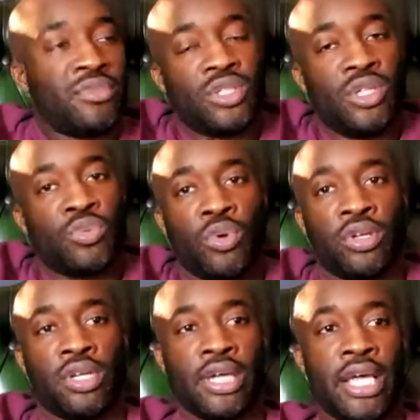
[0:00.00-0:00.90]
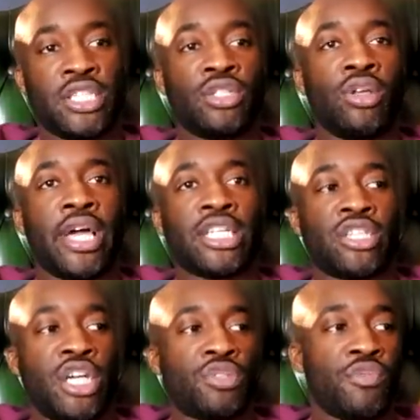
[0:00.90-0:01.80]
It wouldn't. And it's not like
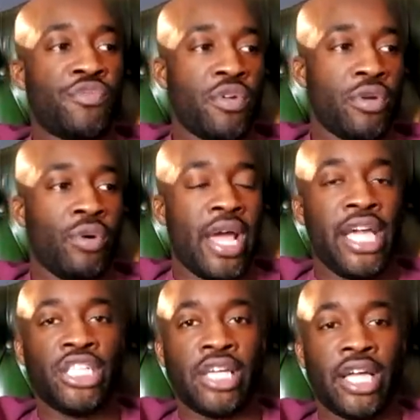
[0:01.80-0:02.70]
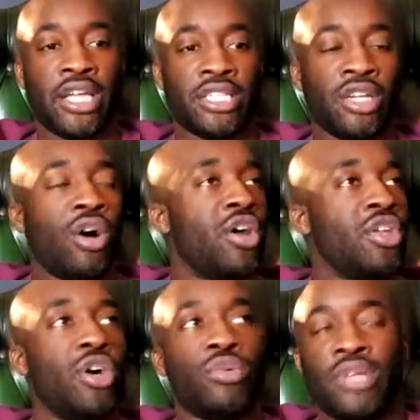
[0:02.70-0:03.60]
Tyson Fury or AJ are going to say, oh
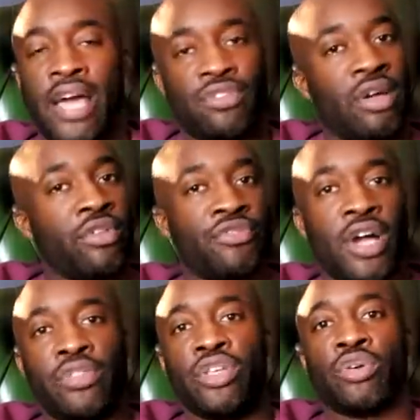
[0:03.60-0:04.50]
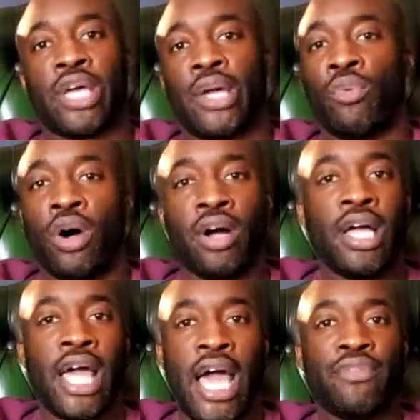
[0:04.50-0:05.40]
no, have to have the fight in the UK. What?
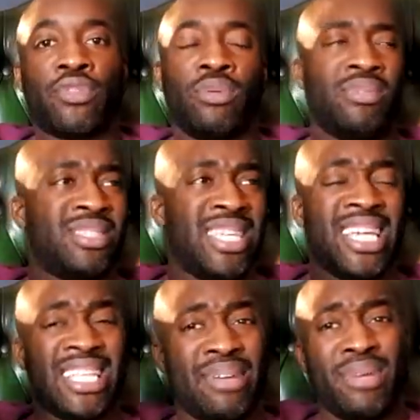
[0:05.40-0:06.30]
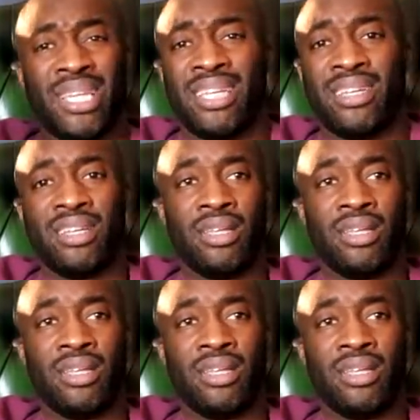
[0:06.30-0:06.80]
Have to. They're taking that money.